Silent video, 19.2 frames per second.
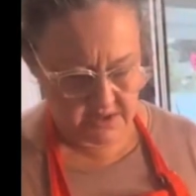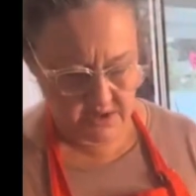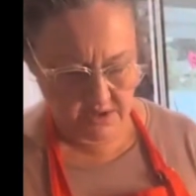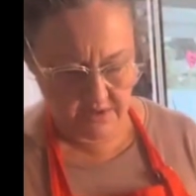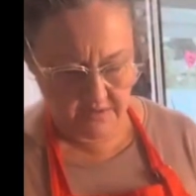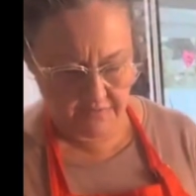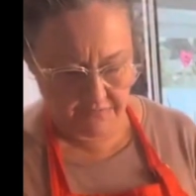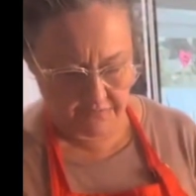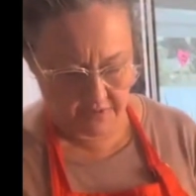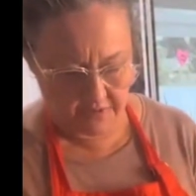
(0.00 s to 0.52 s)

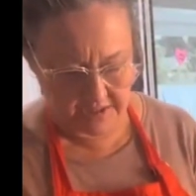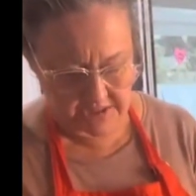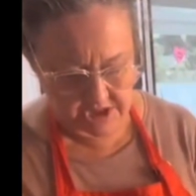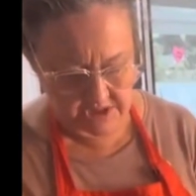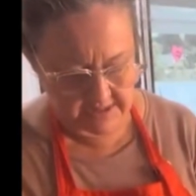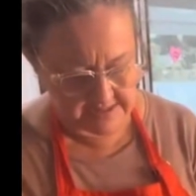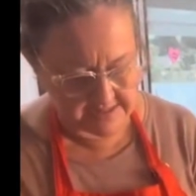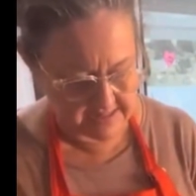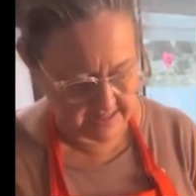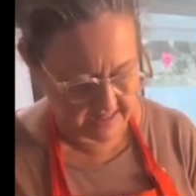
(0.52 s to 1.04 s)
Do the
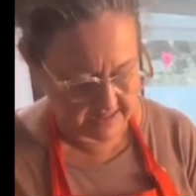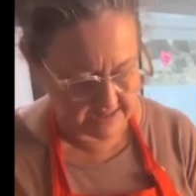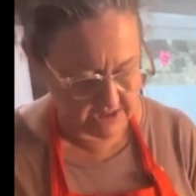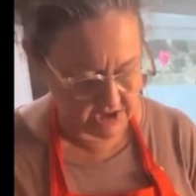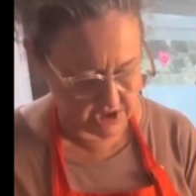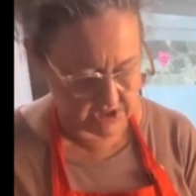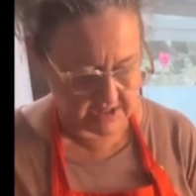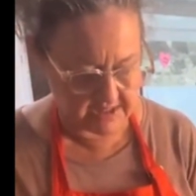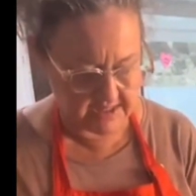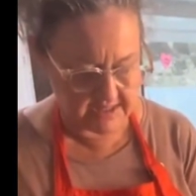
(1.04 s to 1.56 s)
fresh
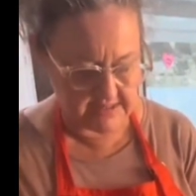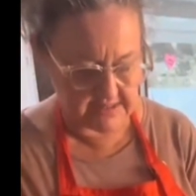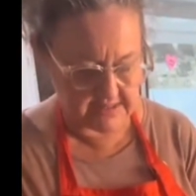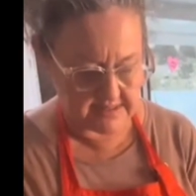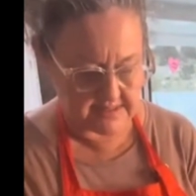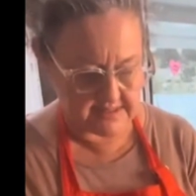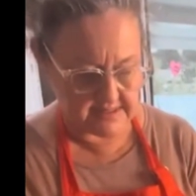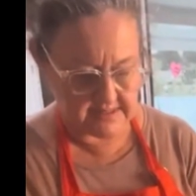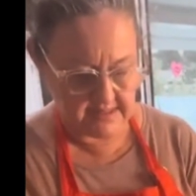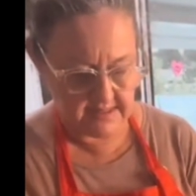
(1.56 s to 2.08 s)
lasagna
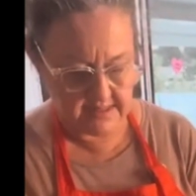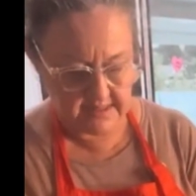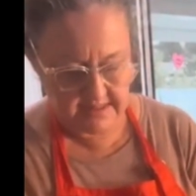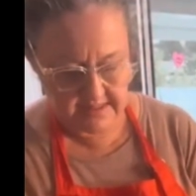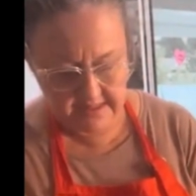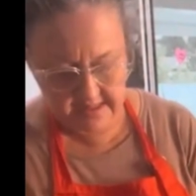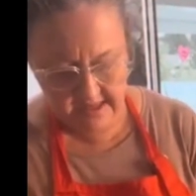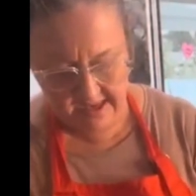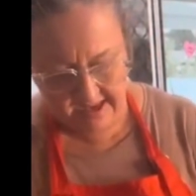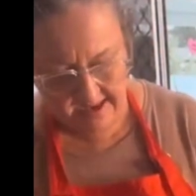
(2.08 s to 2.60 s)
sheets
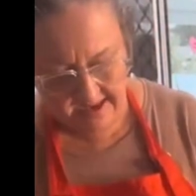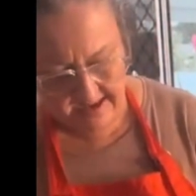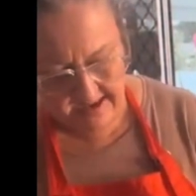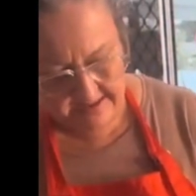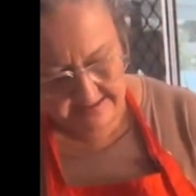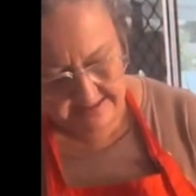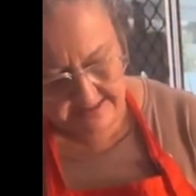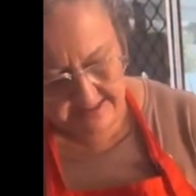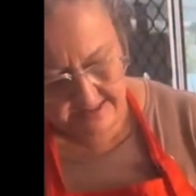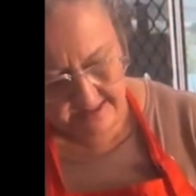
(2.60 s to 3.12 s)

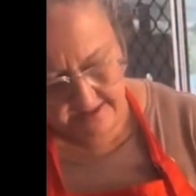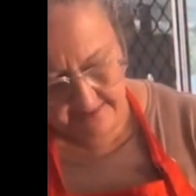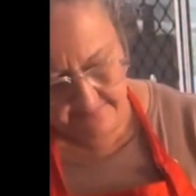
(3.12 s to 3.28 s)
and